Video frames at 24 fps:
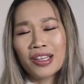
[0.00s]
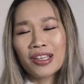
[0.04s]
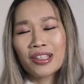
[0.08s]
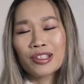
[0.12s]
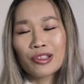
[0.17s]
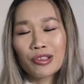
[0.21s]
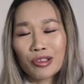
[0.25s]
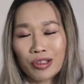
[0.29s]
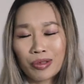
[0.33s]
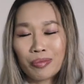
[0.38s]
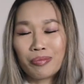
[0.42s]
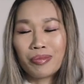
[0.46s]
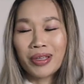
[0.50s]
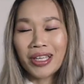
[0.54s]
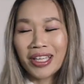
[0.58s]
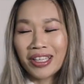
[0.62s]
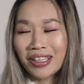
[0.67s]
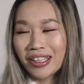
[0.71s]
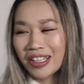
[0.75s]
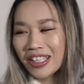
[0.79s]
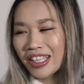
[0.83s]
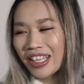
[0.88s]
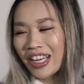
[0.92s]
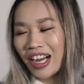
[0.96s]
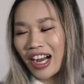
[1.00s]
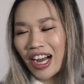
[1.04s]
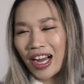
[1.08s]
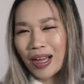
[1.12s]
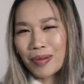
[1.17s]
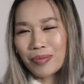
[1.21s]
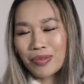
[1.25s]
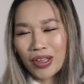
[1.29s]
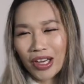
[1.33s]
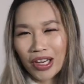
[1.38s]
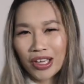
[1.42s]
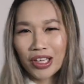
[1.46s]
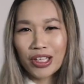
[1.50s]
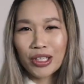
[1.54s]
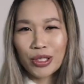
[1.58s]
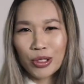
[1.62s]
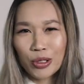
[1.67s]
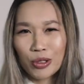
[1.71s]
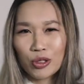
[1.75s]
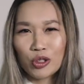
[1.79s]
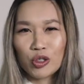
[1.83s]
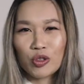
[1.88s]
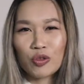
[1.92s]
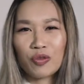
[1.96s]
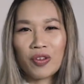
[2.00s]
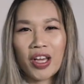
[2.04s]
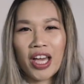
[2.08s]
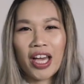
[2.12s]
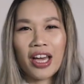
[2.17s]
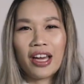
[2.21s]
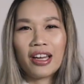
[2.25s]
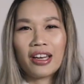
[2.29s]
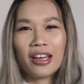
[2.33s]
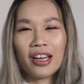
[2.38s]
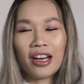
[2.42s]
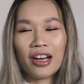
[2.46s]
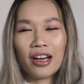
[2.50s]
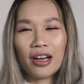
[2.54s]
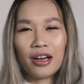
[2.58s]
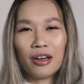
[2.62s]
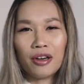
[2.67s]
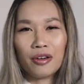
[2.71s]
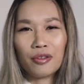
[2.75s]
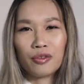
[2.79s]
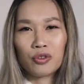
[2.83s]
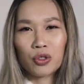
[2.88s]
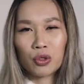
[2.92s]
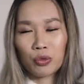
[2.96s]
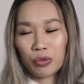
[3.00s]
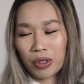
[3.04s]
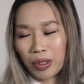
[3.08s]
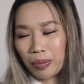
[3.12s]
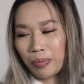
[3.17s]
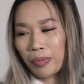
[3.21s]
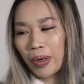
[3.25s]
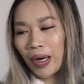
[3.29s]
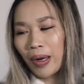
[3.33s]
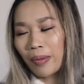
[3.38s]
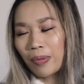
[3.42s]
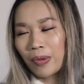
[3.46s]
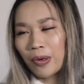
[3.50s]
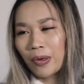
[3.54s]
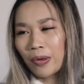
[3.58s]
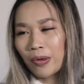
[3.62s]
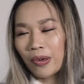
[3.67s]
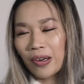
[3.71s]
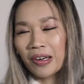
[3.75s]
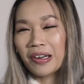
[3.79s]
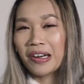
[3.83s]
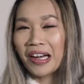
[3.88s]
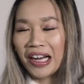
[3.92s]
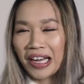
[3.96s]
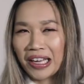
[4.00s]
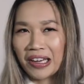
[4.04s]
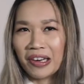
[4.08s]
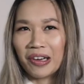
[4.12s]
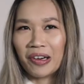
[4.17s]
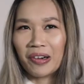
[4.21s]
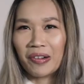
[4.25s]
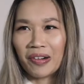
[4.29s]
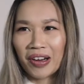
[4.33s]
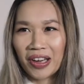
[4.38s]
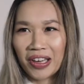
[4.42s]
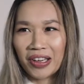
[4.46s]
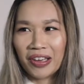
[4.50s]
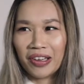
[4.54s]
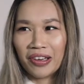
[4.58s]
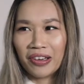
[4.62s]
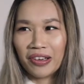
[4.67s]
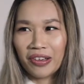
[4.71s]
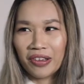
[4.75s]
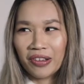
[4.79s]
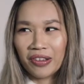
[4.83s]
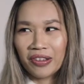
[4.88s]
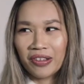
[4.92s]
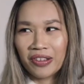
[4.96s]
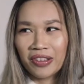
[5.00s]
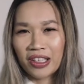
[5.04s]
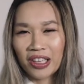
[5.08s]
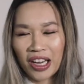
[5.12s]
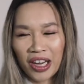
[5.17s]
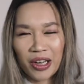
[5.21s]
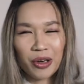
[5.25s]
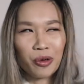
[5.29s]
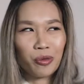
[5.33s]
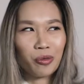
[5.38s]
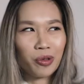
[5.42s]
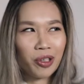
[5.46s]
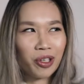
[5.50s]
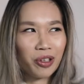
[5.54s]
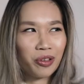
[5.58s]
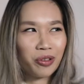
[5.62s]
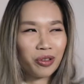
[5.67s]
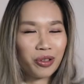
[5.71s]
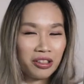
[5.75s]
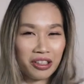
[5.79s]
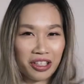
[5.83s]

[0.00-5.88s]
So admittedly, I'm not a huge fan of sweet popcorn. I know, I know, kind of weird.